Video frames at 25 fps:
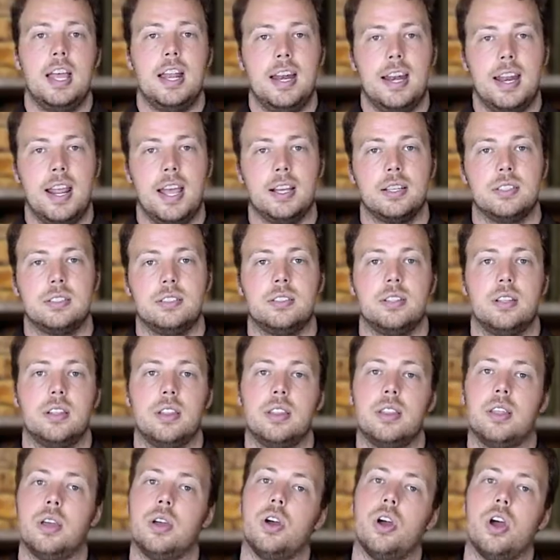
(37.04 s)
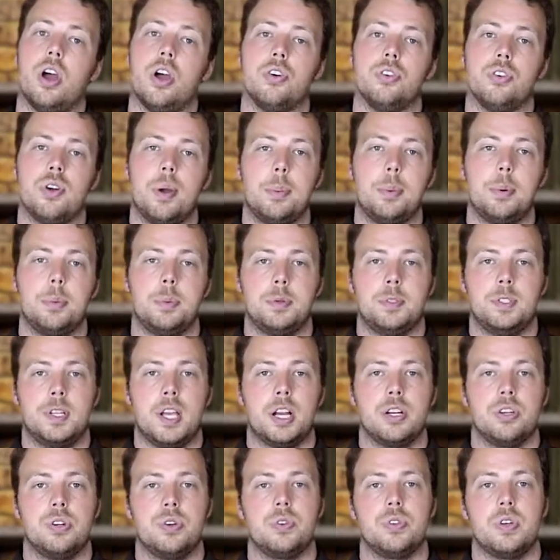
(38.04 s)
Next, there are rubber
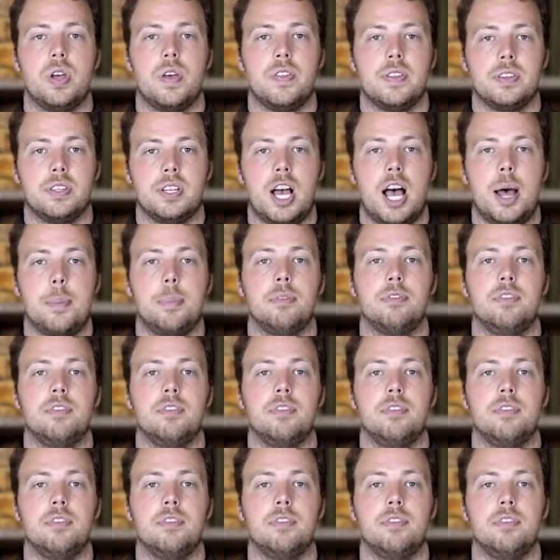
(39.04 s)
protectors on the top